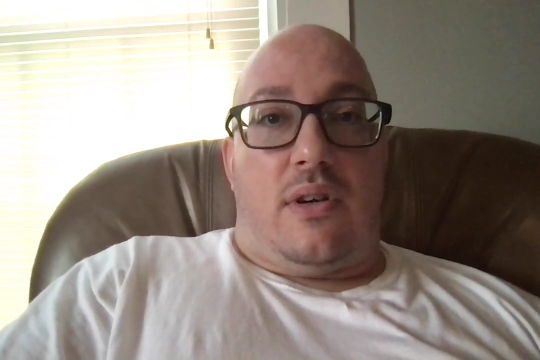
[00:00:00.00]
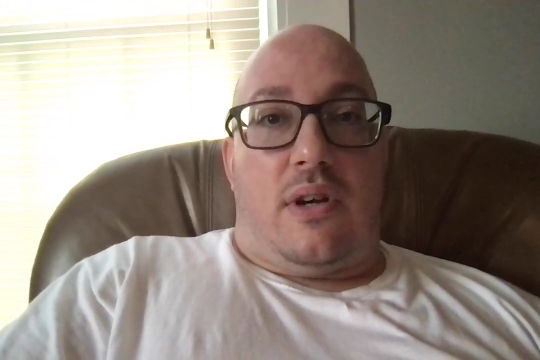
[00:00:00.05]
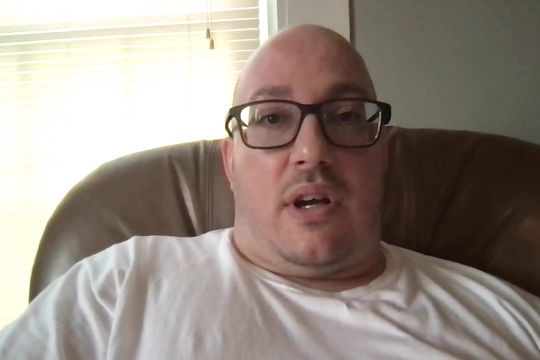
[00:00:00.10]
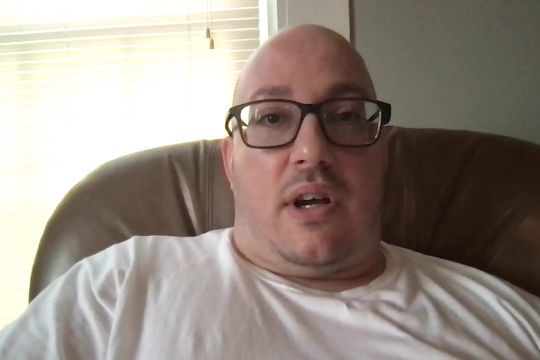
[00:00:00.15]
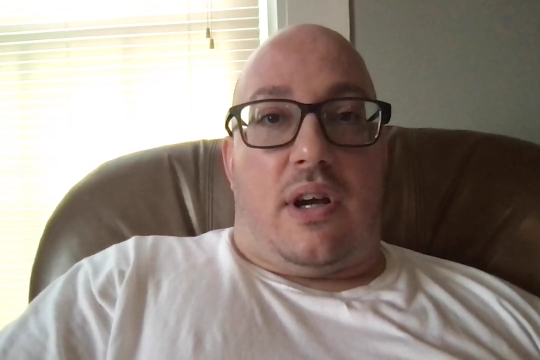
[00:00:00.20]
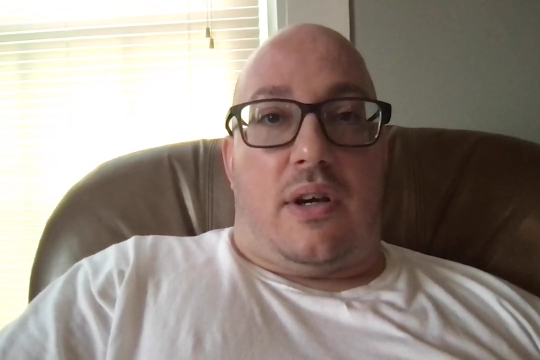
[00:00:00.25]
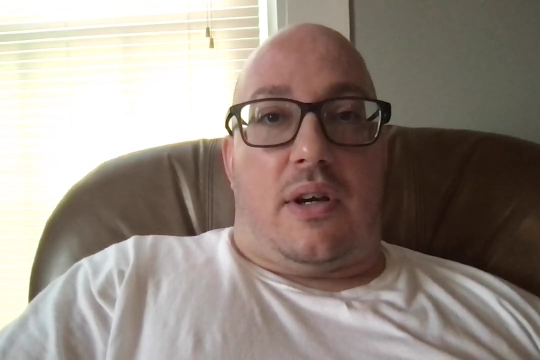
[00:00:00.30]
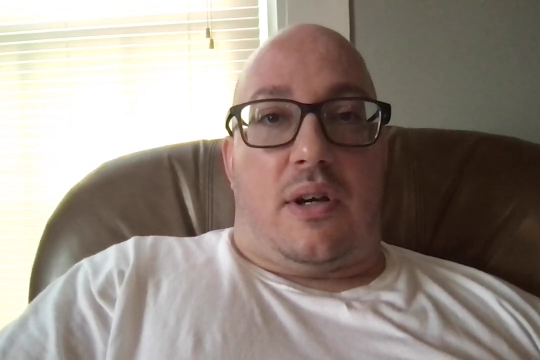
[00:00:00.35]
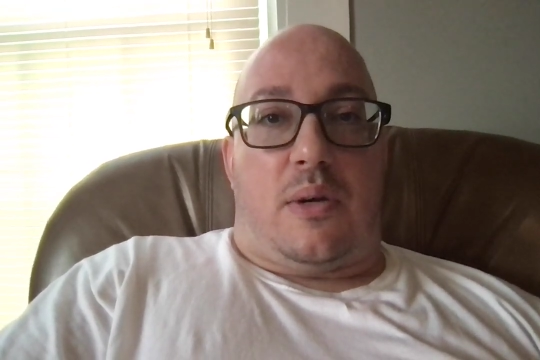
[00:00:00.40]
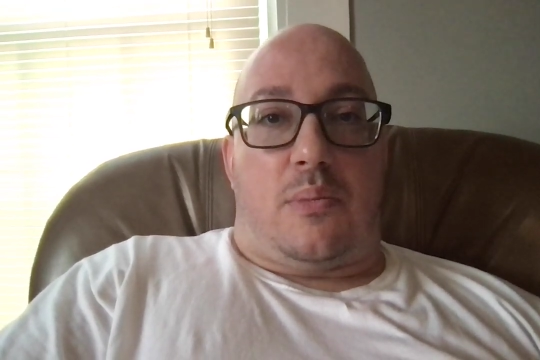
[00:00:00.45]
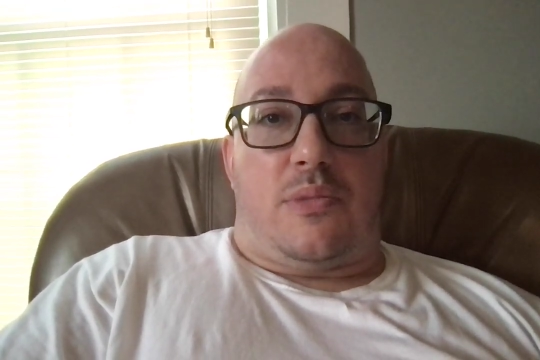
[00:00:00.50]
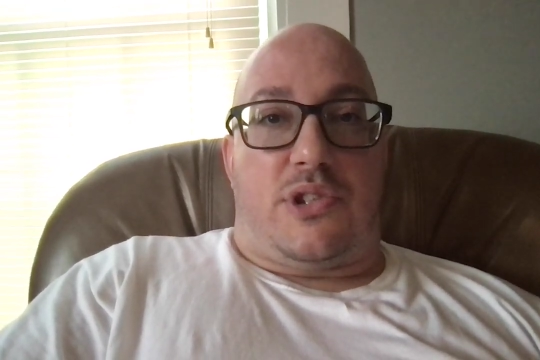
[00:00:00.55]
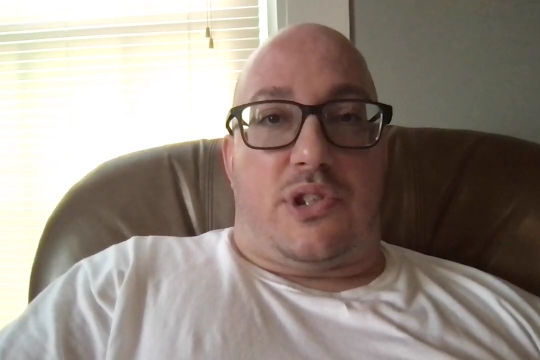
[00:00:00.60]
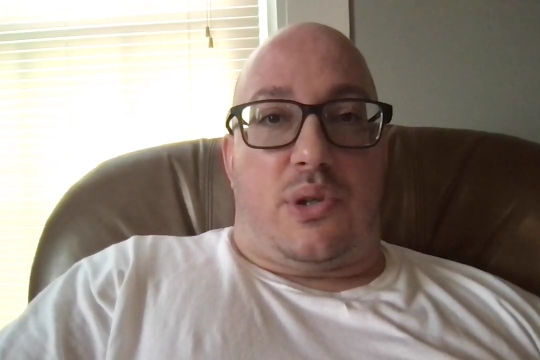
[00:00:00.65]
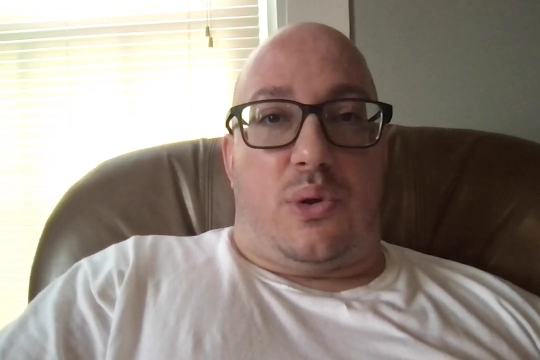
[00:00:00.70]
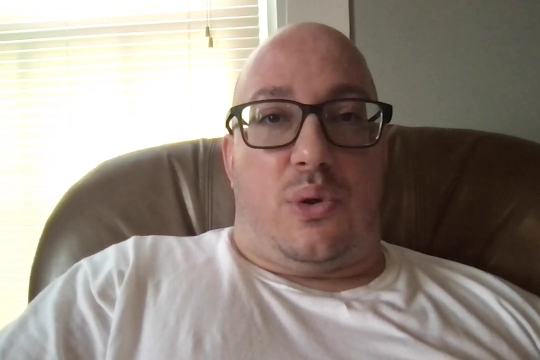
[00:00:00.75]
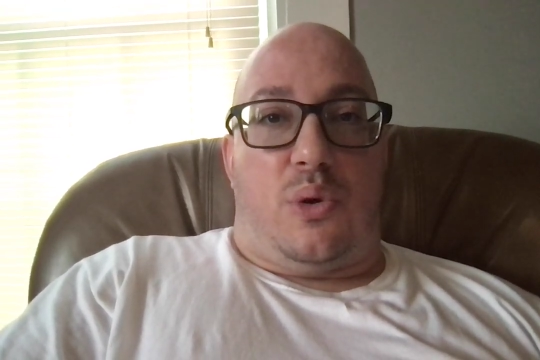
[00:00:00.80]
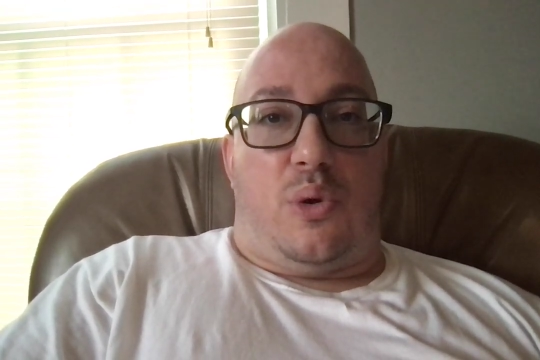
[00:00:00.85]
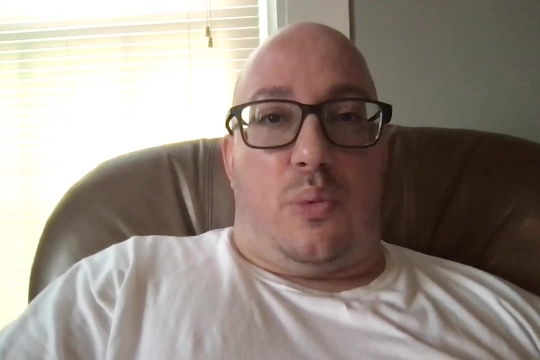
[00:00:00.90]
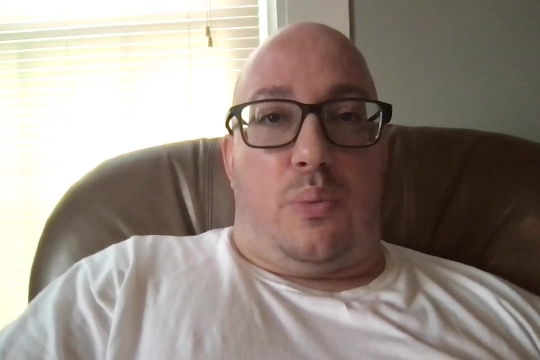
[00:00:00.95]

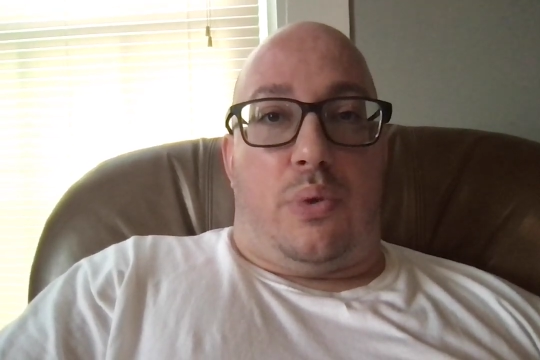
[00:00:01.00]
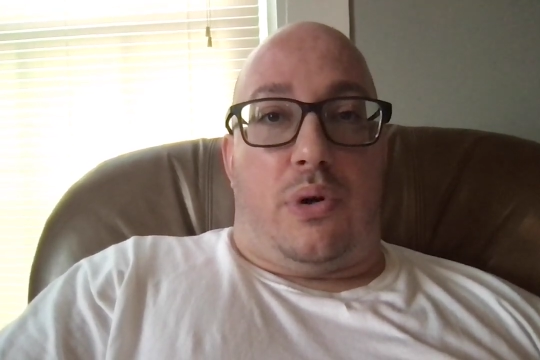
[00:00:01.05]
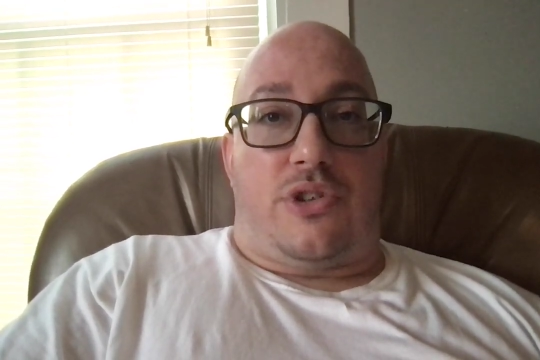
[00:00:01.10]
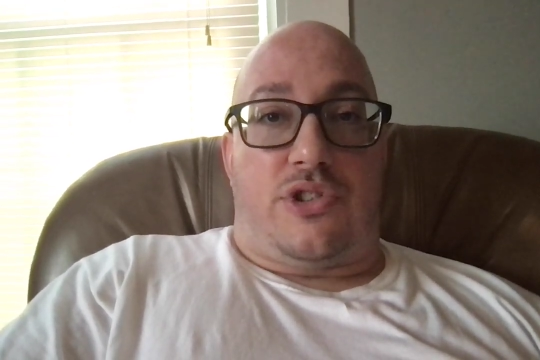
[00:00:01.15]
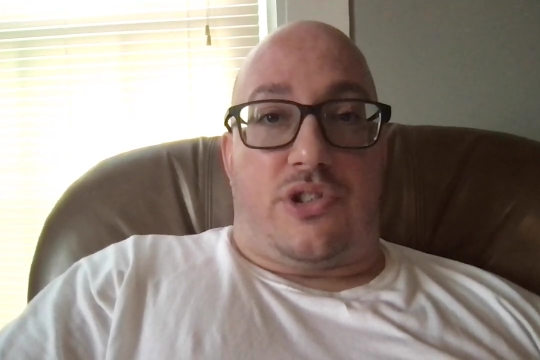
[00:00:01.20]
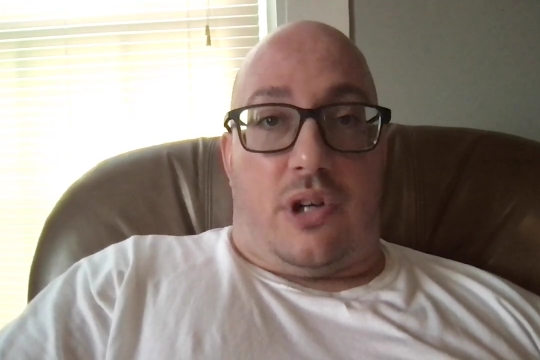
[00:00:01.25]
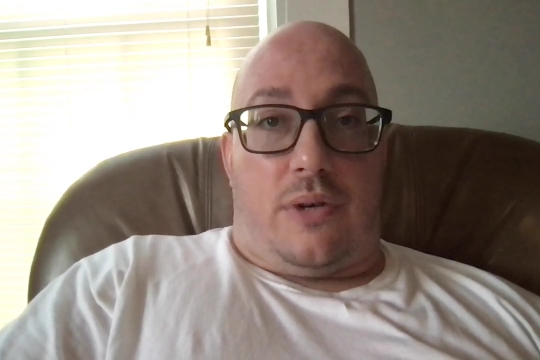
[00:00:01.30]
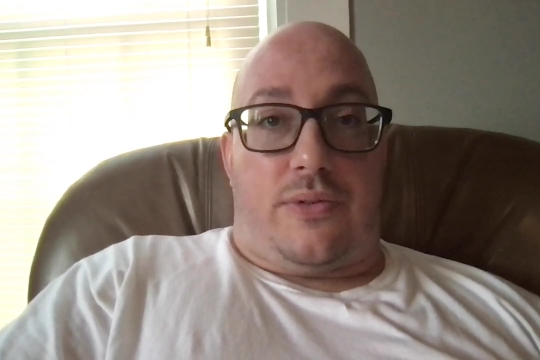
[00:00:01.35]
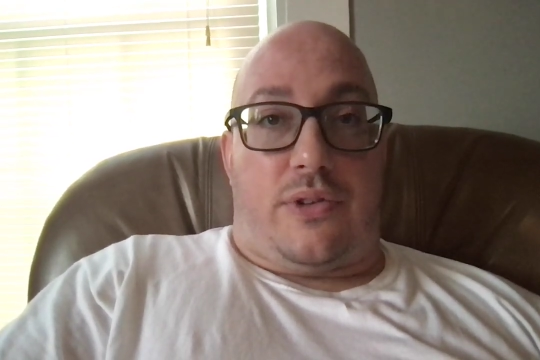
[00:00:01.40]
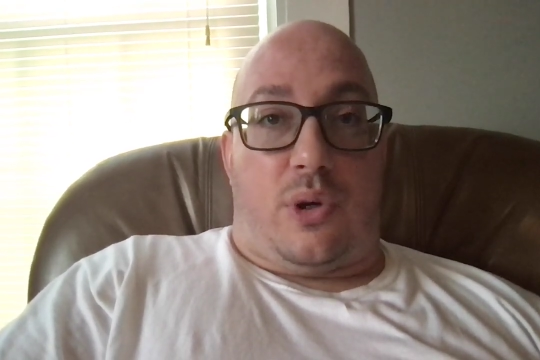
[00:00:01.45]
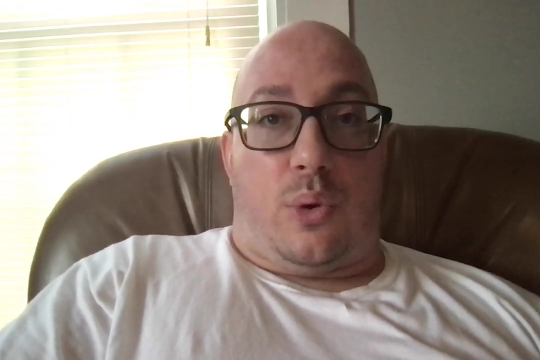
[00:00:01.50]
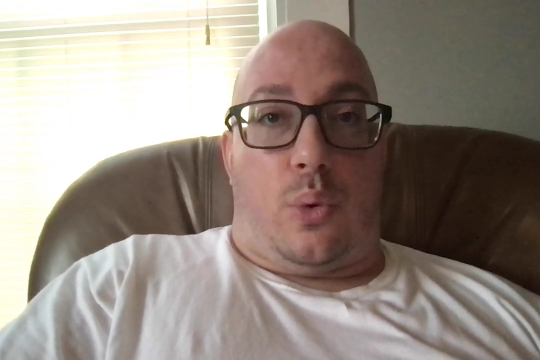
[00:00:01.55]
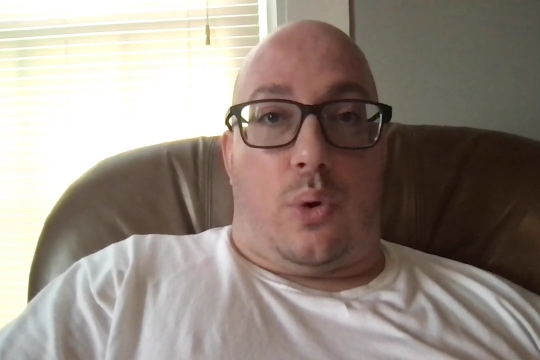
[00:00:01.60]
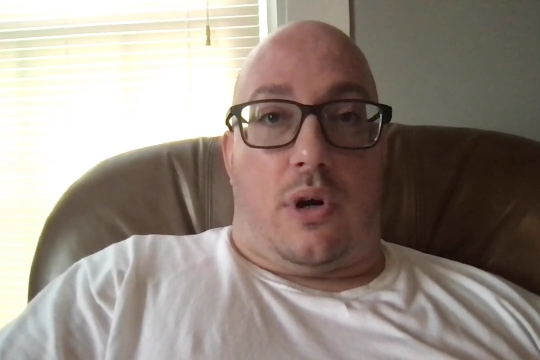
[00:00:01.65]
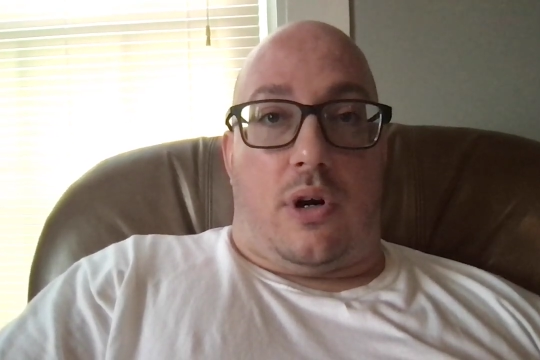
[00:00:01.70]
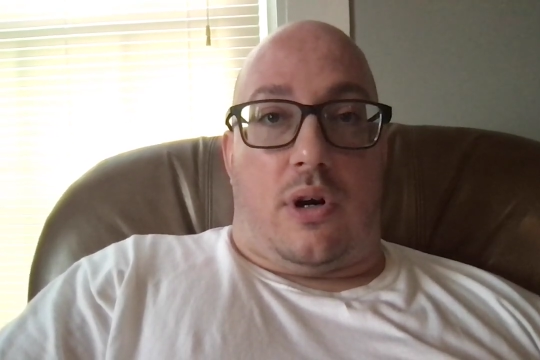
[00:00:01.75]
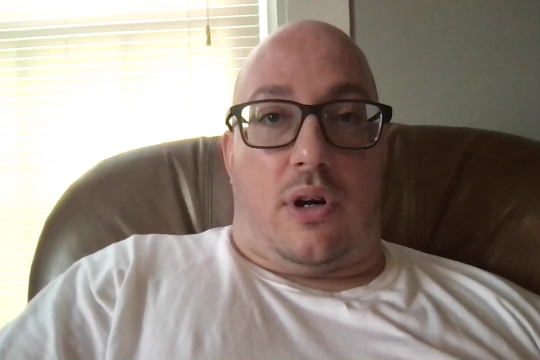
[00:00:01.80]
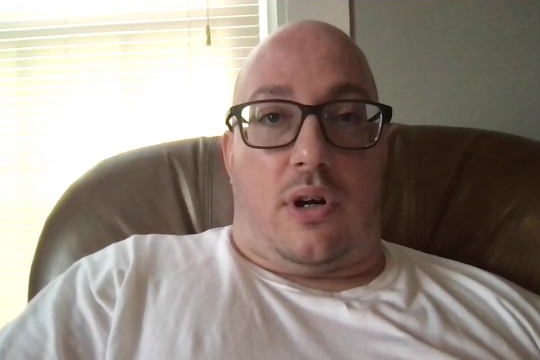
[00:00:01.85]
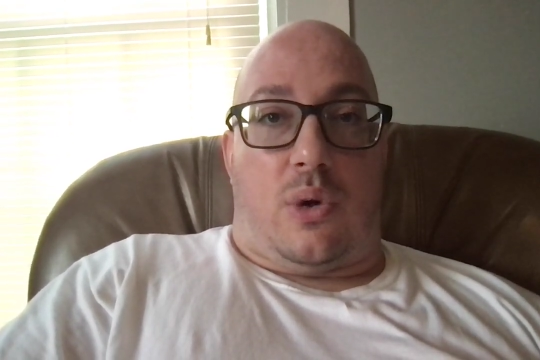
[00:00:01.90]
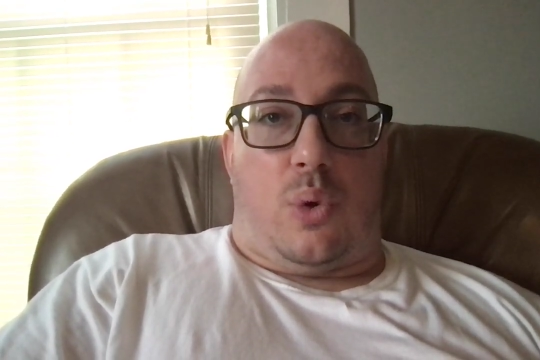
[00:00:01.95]
to push off their work